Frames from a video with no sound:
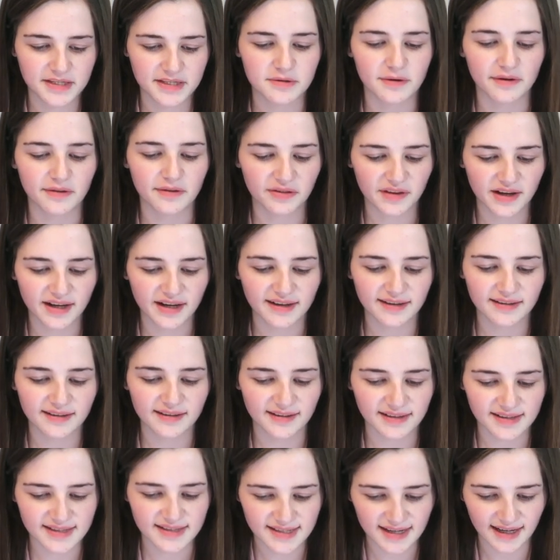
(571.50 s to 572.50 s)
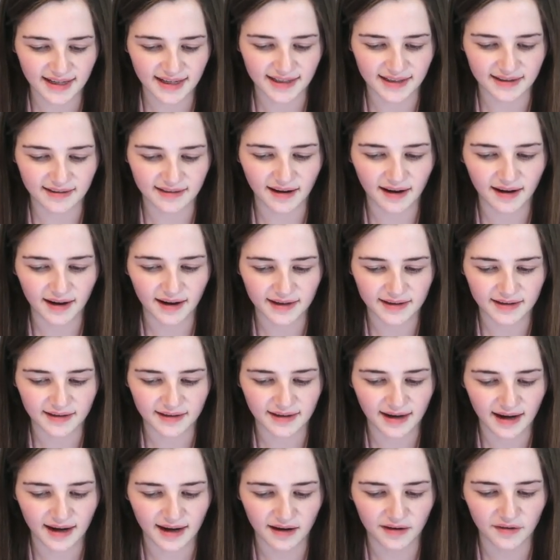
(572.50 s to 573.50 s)
so I think that's saying that I
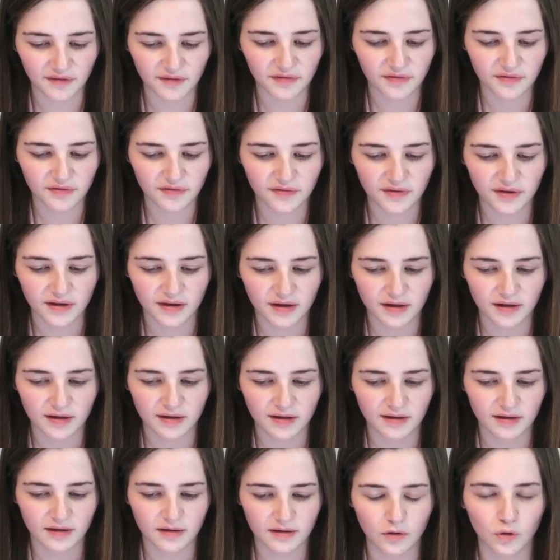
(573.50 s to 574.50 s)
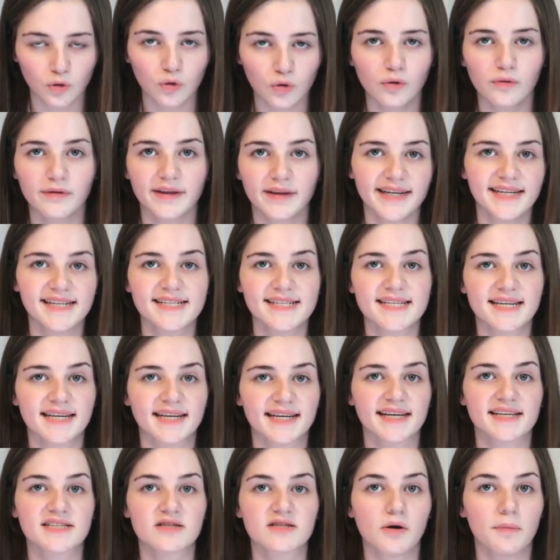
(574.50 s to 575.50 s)
can have all the
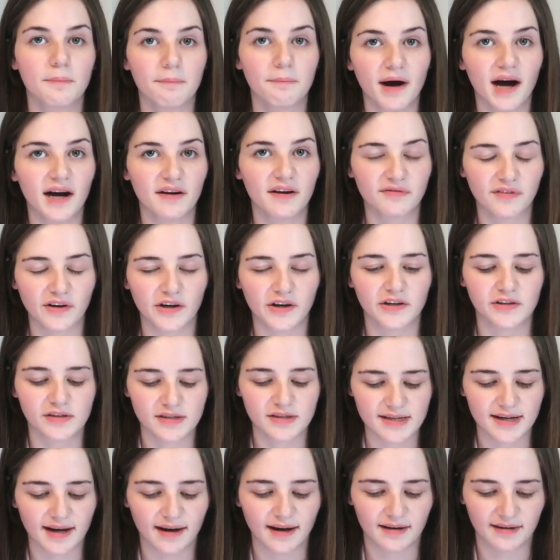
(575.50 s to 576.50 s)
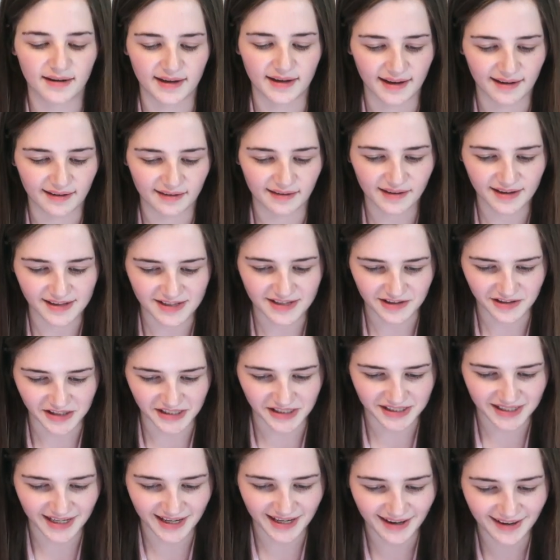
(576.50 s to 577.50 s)
e-tickets on my phone, so yeah, okay, that's
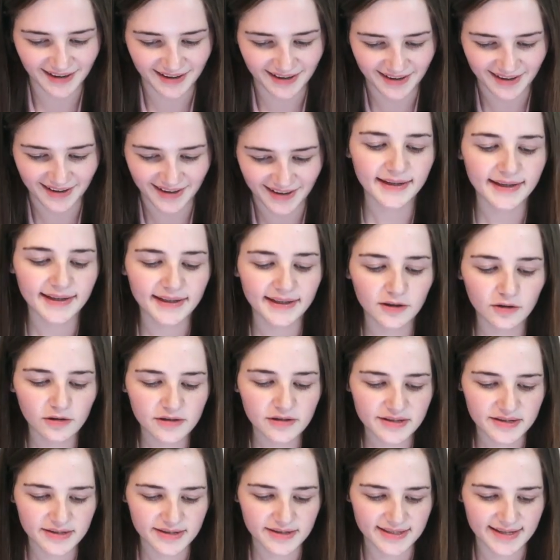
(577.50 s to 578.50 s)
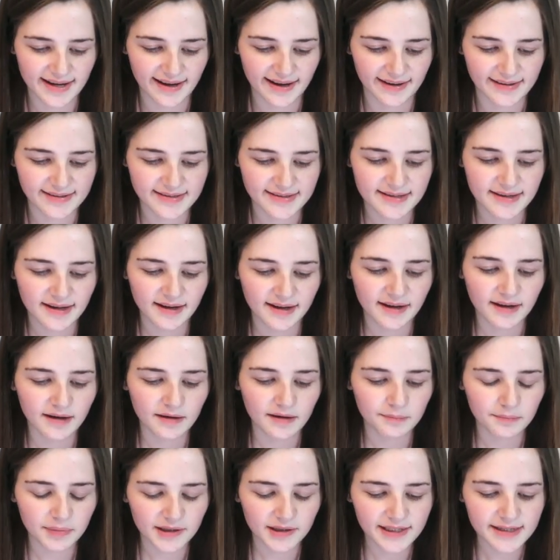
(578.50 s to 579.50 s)
good. It also says,
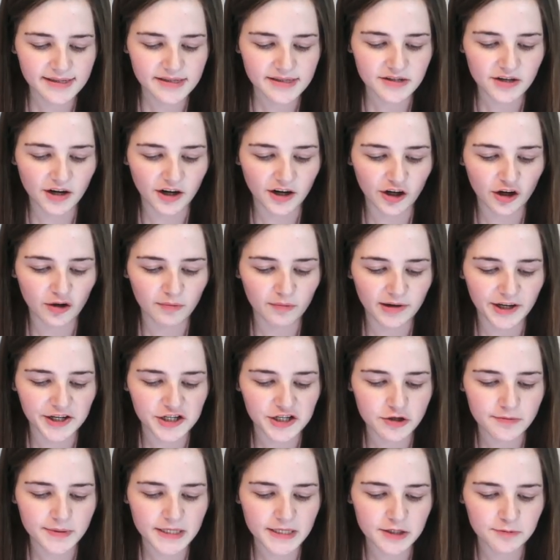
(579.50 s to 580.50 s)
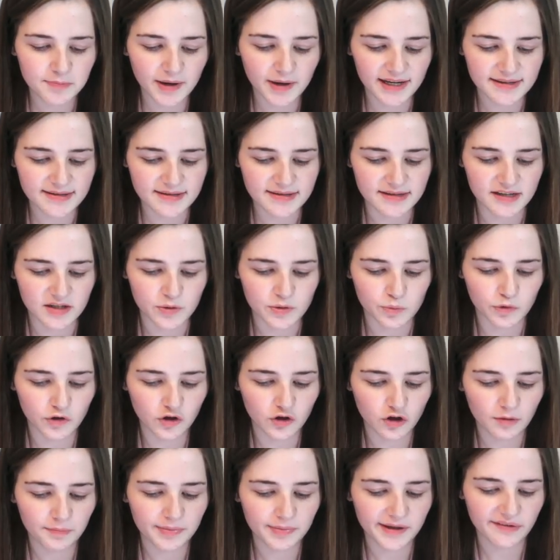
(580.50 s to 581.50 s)
please note, Pleasure Beach passes will
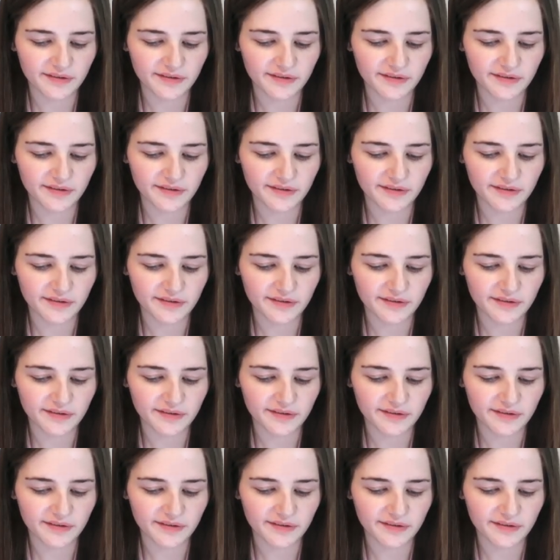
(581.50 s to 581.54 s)
not